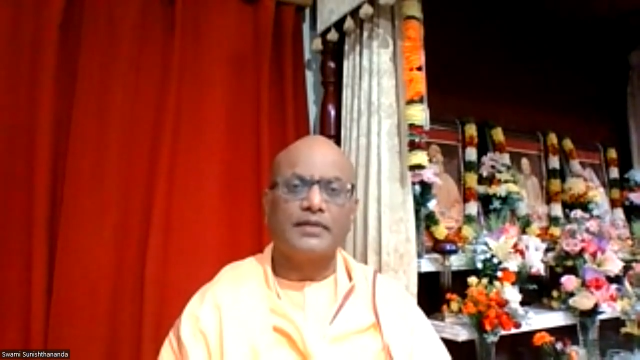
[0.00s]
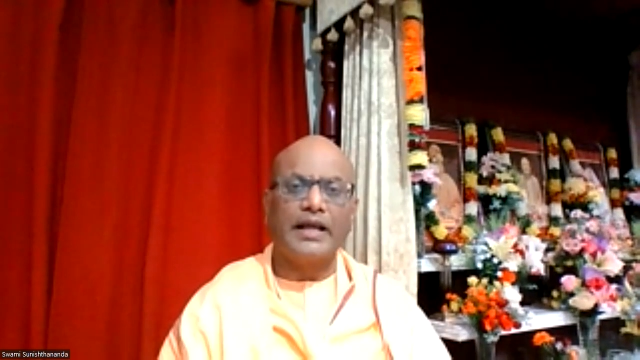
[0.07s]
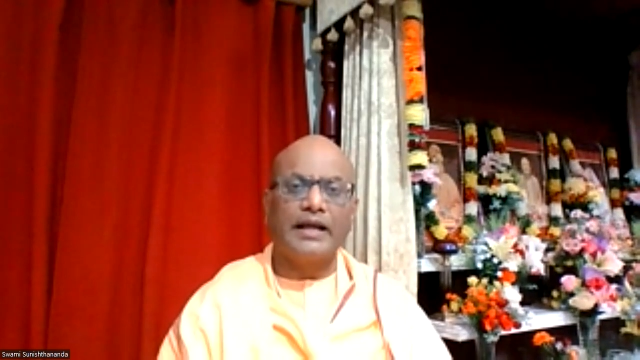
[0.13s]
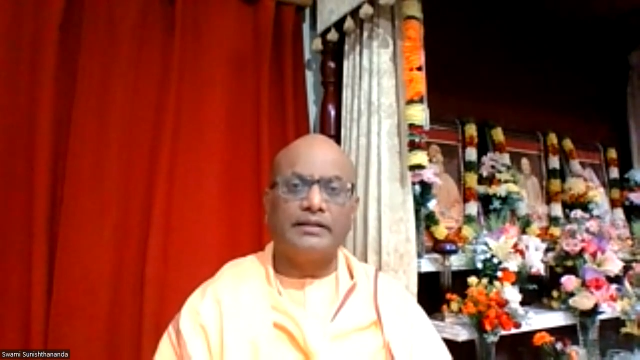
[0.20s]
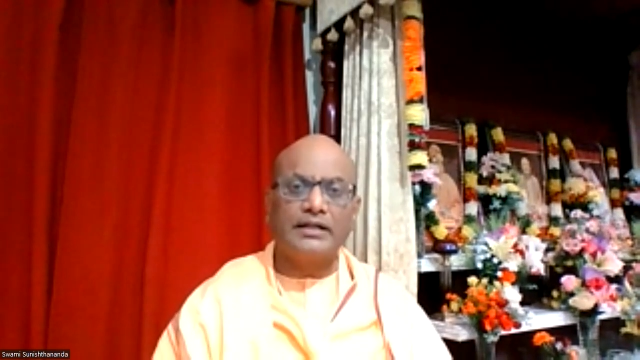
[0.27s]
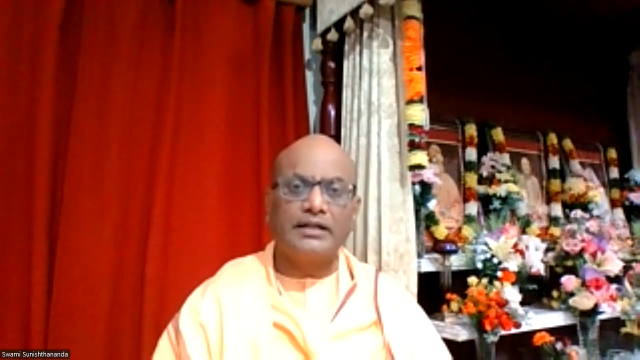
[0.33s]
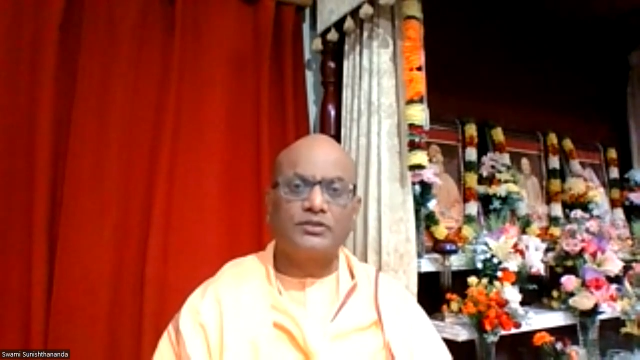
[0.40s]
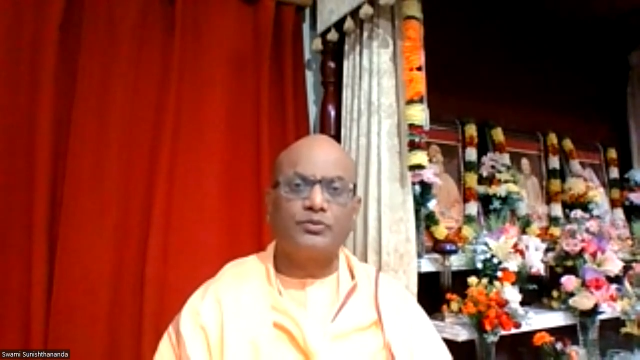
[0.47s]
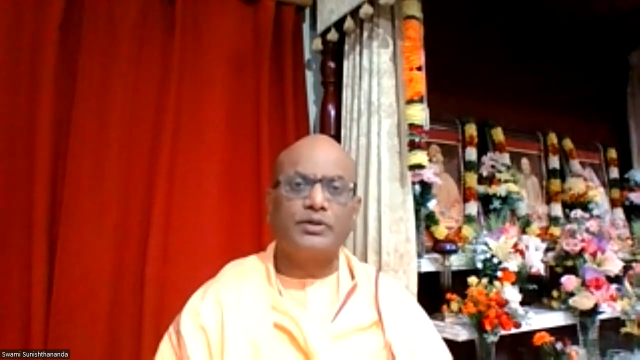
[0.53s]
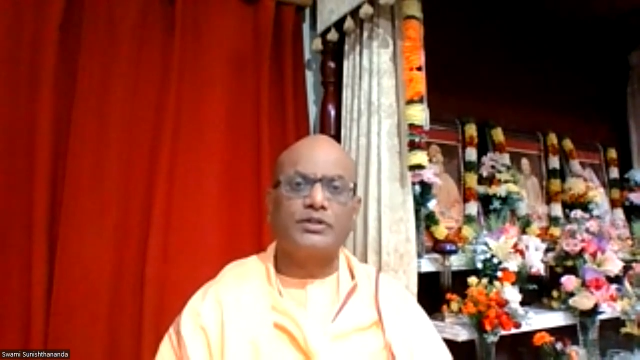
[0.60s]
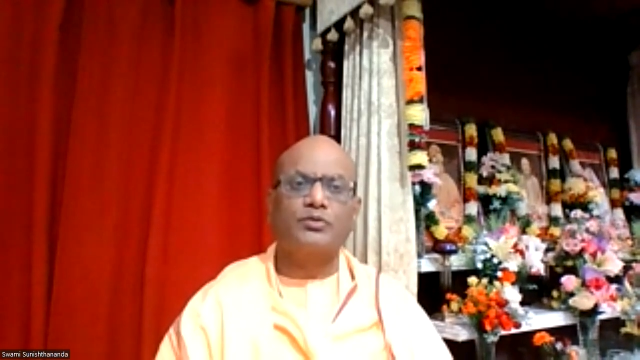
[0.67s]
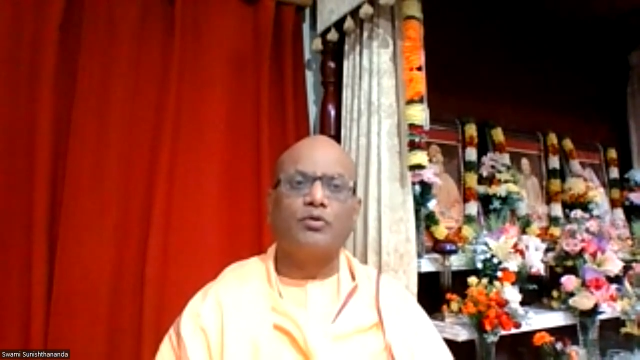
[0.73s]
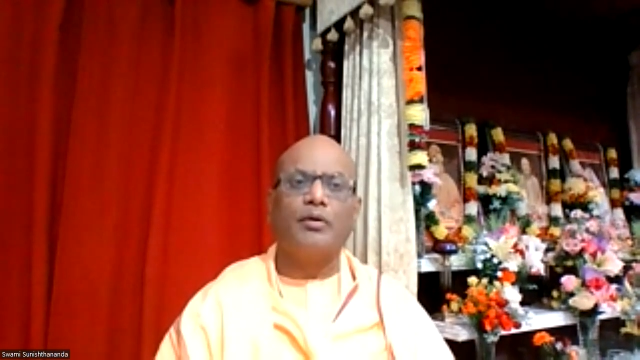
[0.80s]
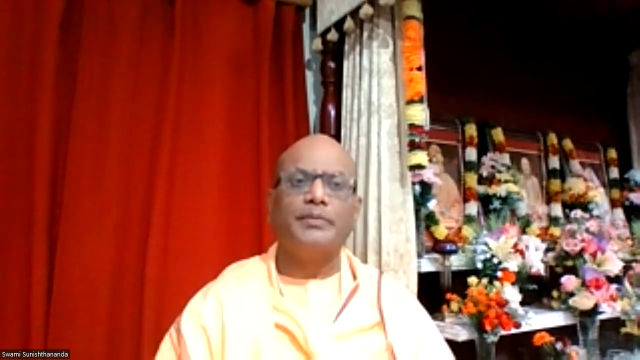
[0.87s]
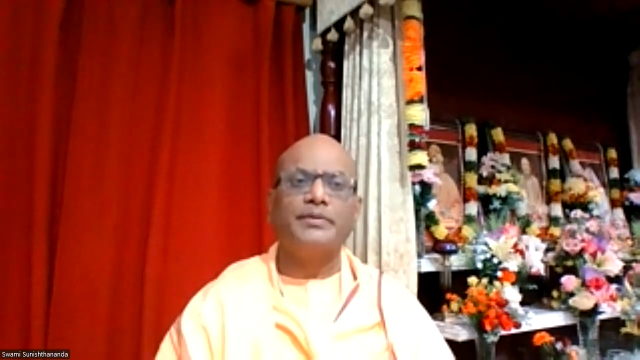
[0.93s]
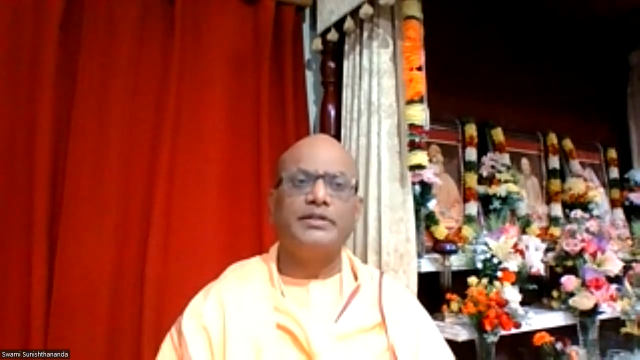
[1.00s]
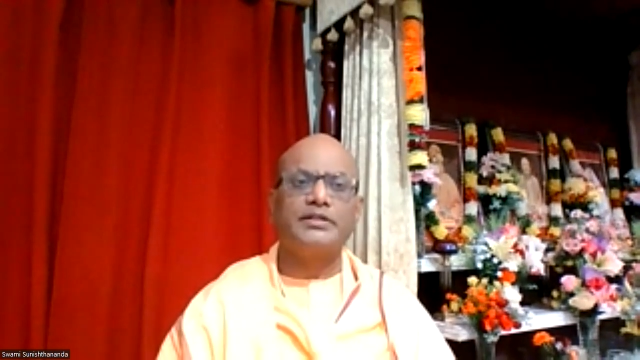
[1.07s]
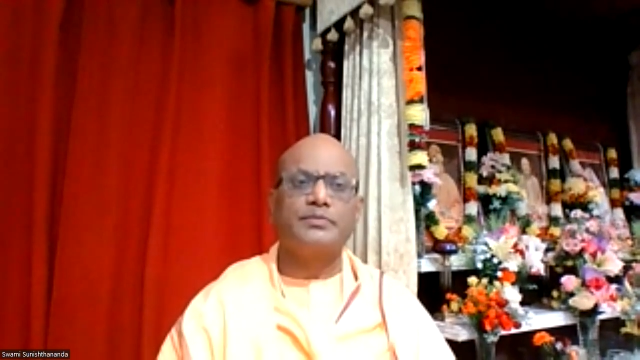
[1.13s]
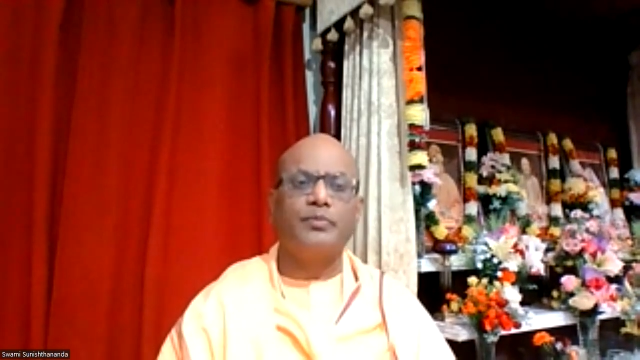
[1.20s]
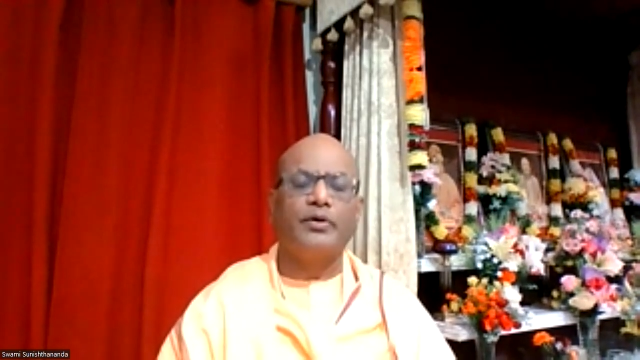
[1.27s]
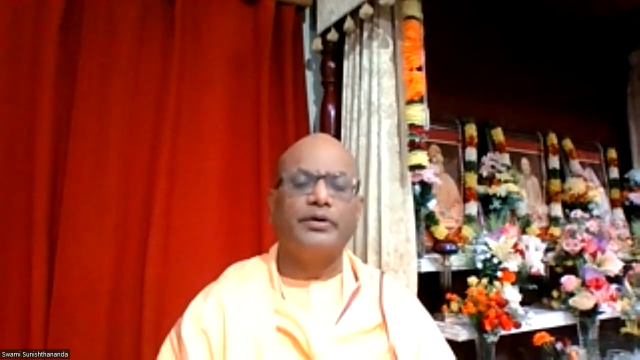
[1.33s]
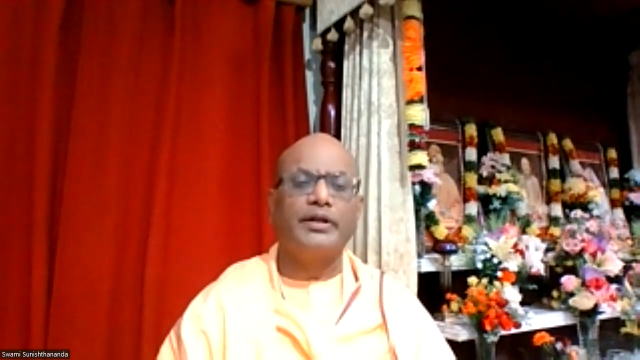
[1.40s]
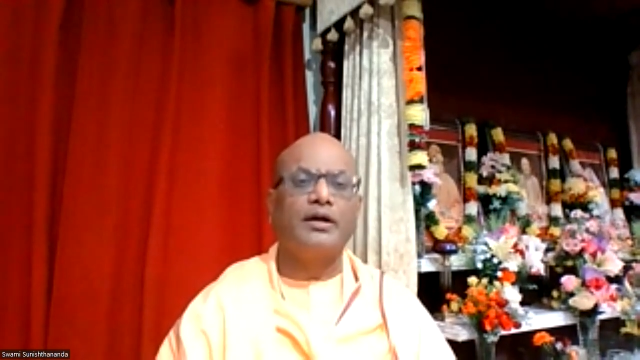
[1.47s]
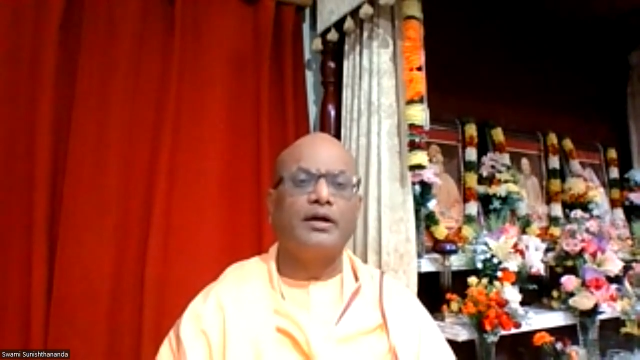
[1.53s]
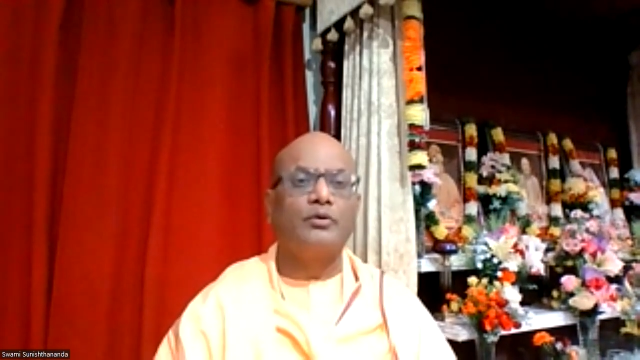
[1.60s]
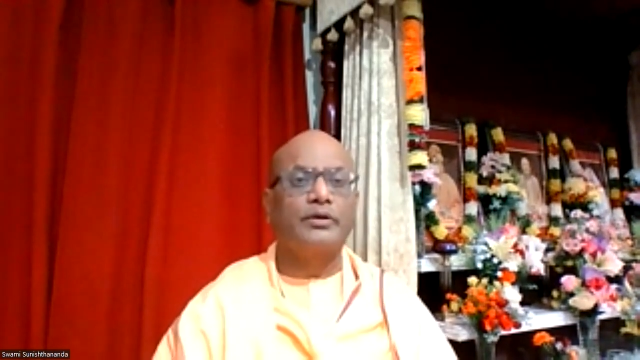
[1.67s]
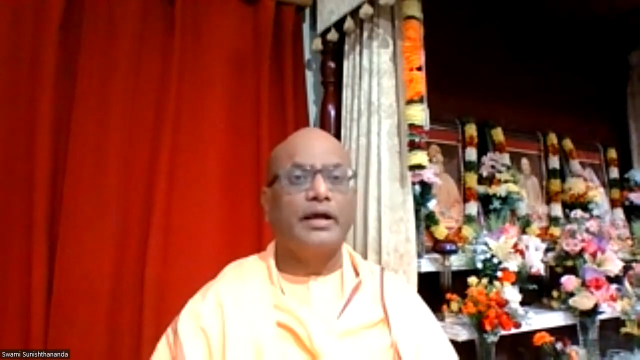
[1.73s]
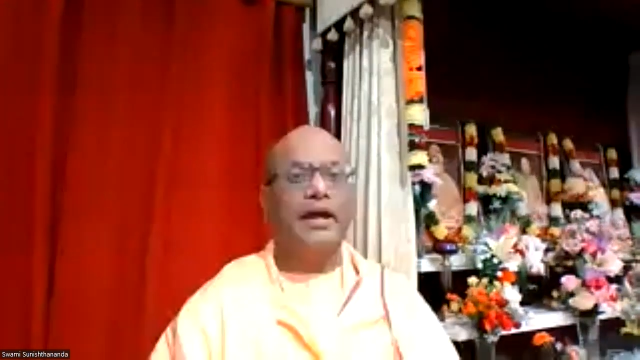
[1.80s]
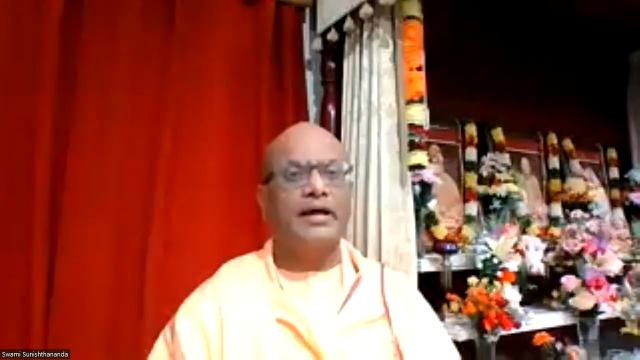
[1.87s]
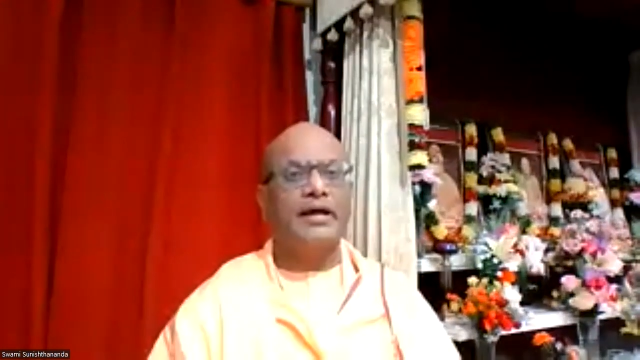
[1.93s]
And that's what Swamiji is pointing
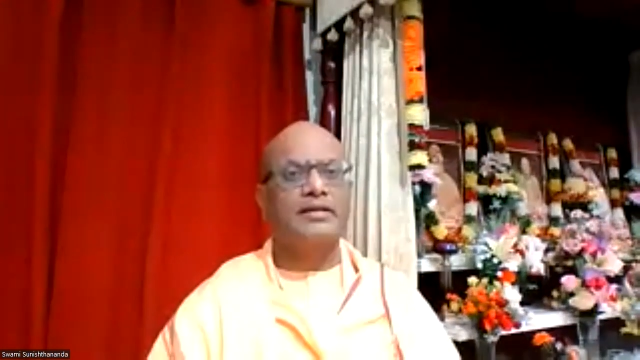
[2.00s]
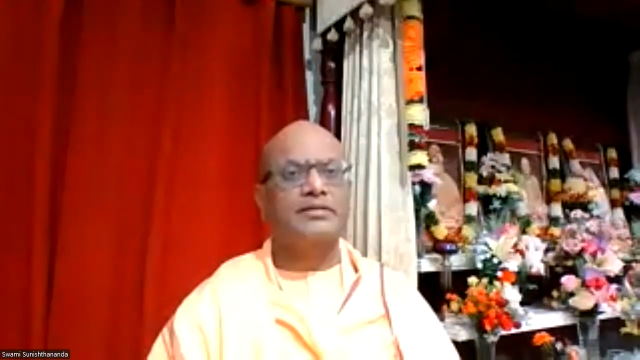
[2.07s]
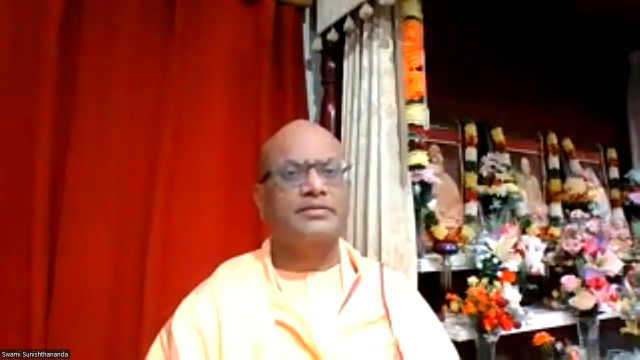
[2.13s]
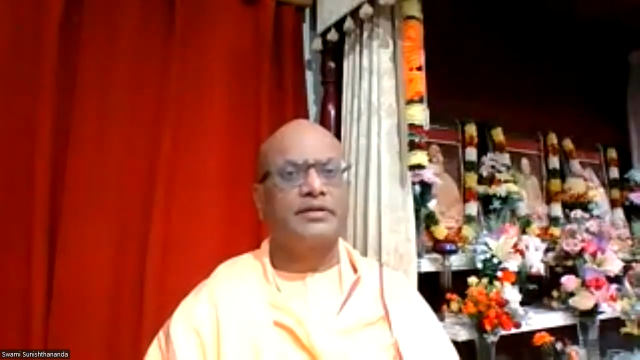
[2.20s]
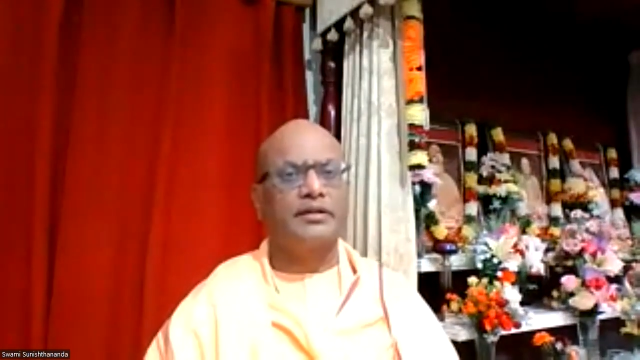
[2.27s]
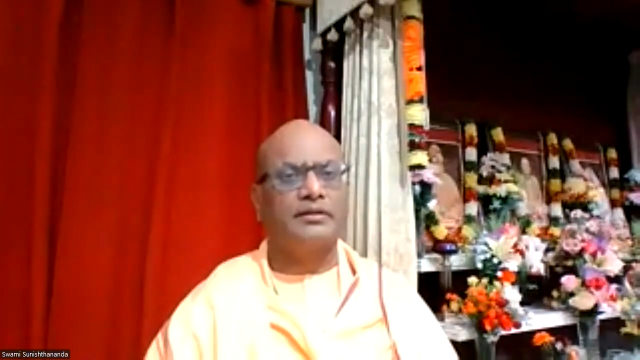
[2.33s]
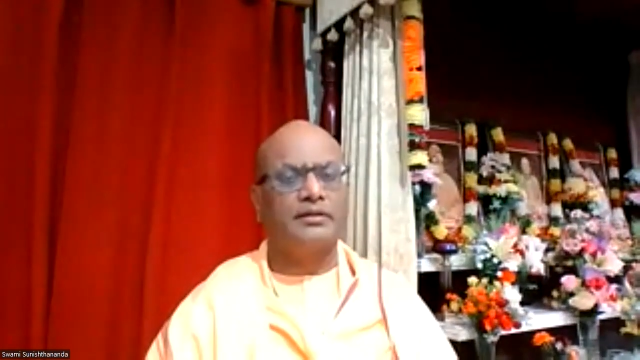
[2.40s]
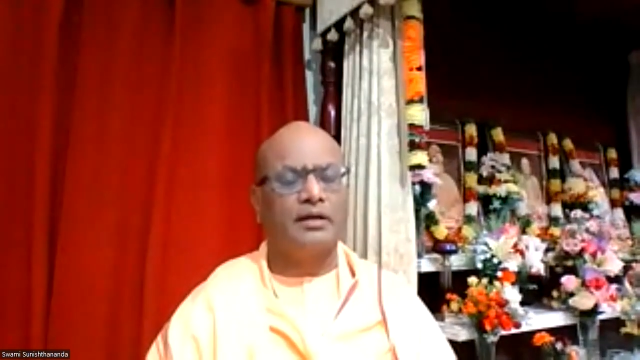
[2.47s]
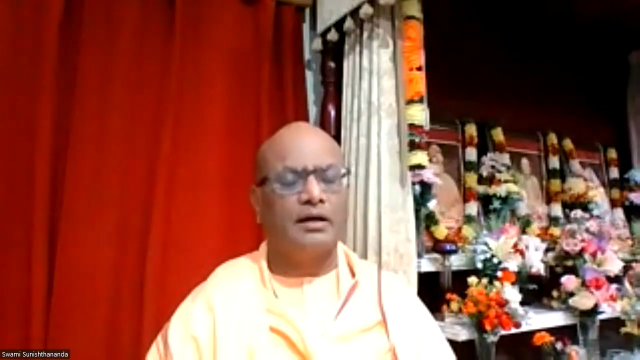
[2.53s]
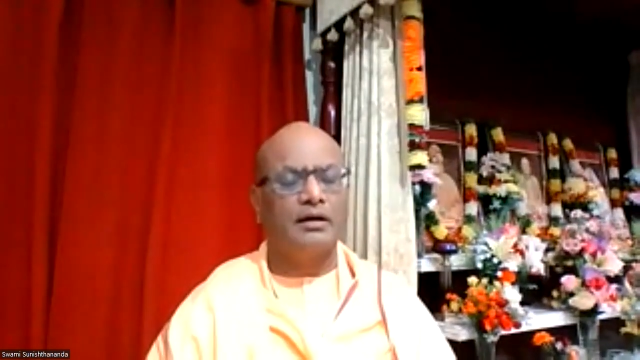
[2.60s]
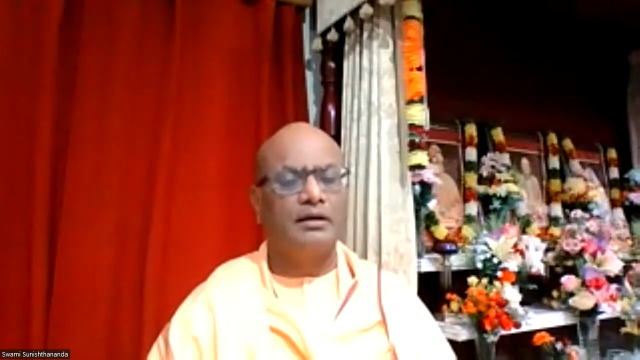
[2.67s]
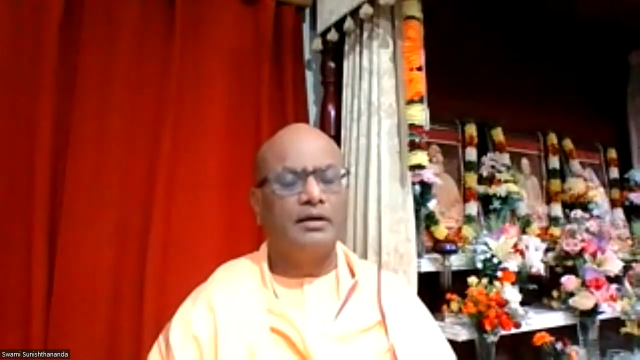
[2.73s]
out as Shraddha.